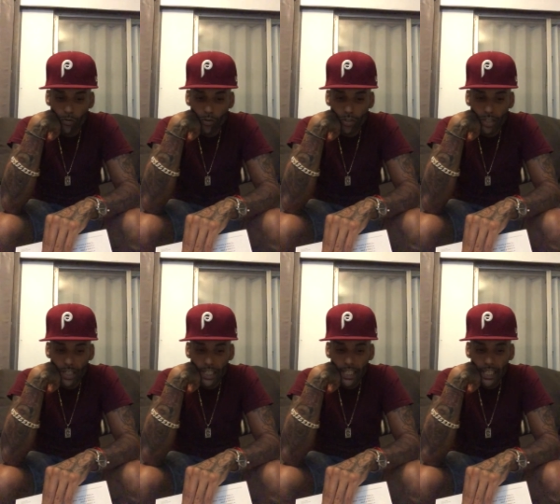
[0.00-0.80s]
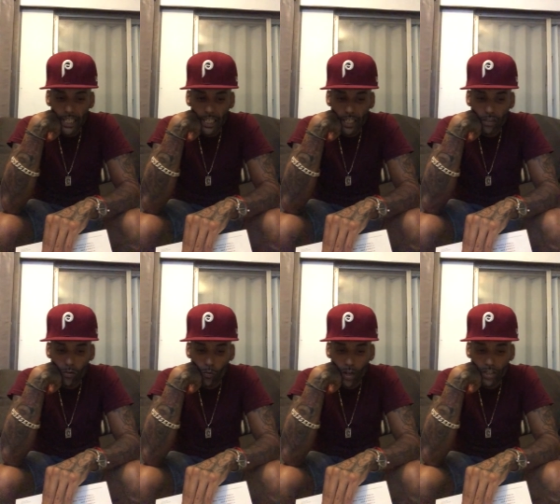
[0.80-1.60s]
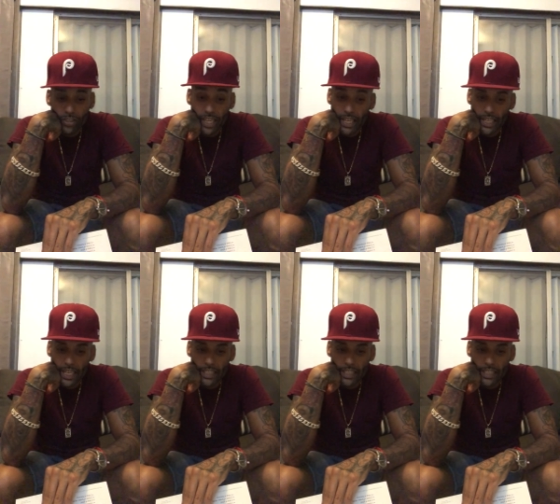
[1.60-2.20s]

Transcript: for when taking